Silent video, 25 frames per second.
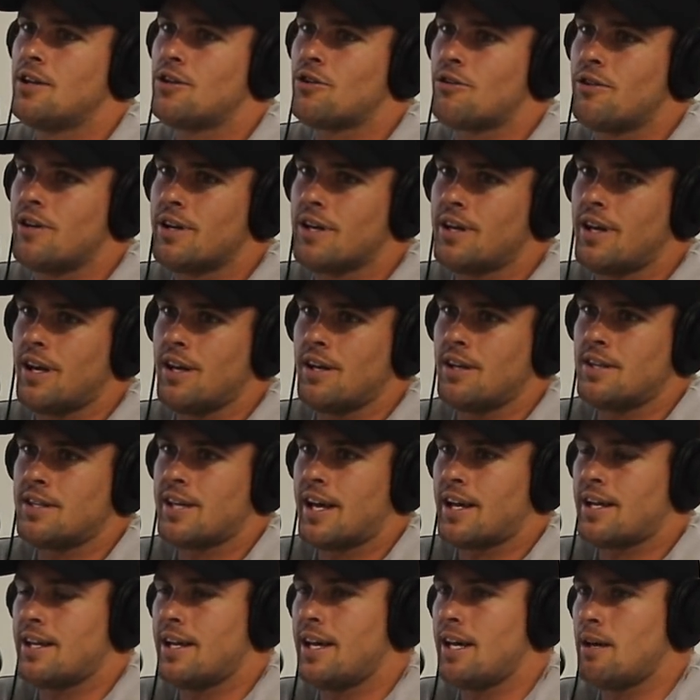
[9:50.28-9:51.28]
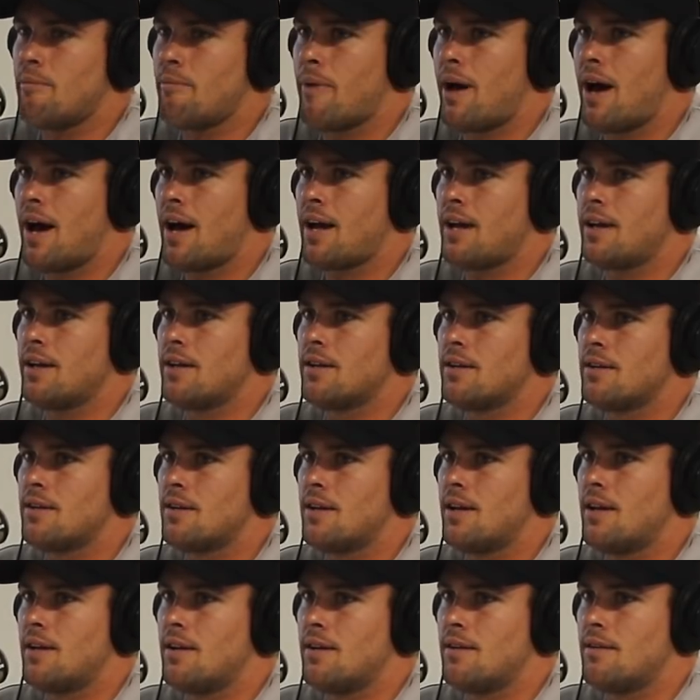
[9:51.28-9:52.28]
try and get your technique back,
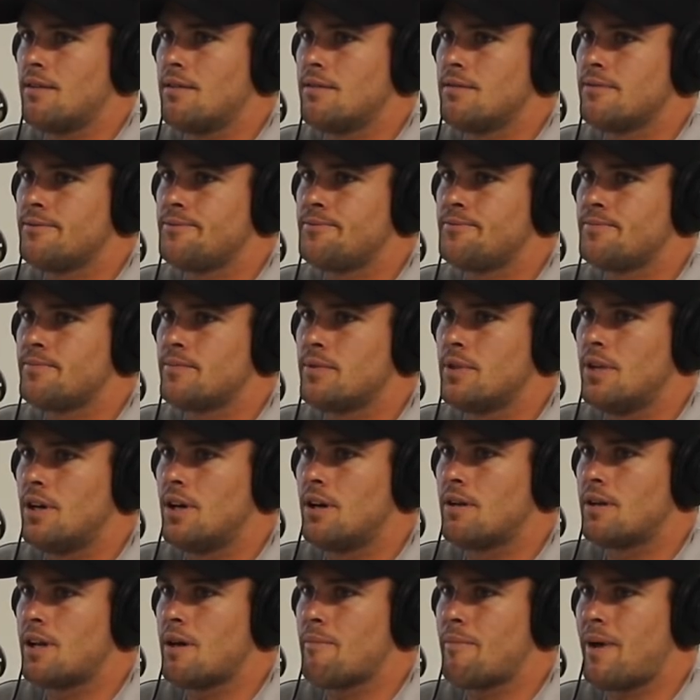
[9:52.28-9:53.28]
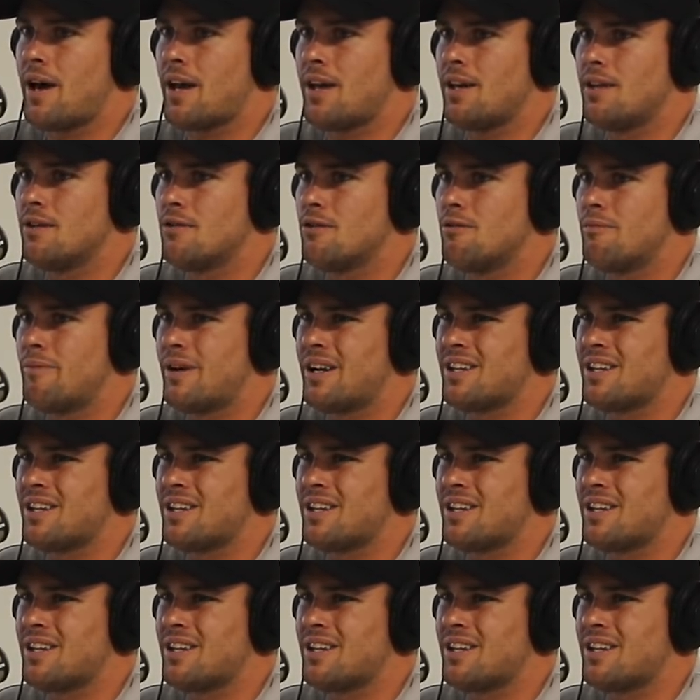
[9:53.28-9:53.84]
and get back into it.